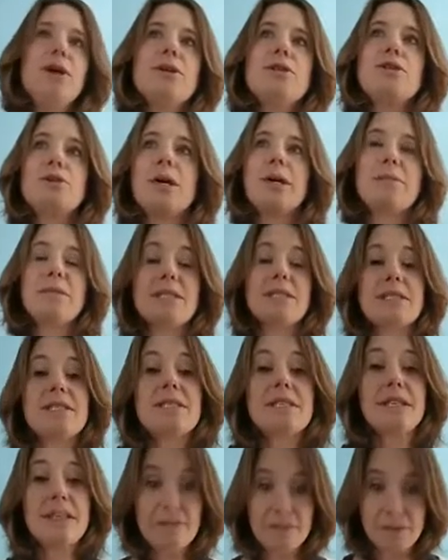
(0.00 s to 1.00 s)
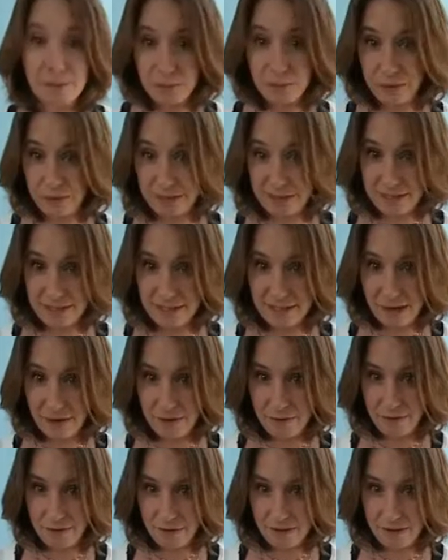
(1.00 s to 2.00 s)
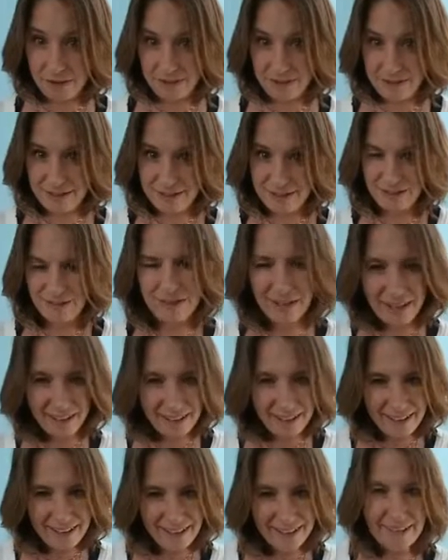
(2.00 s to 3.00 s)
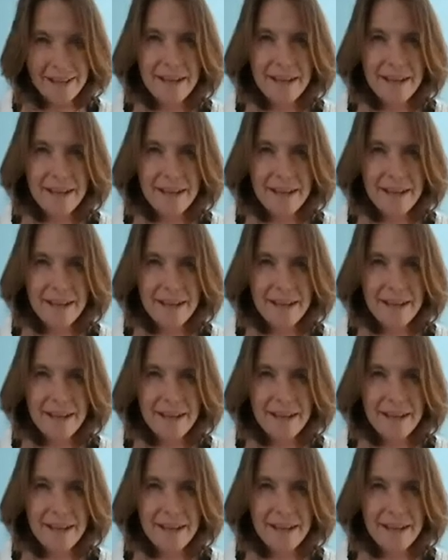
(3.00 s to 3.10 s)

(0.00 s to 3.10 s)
So now I'm just in even more discomfort, right?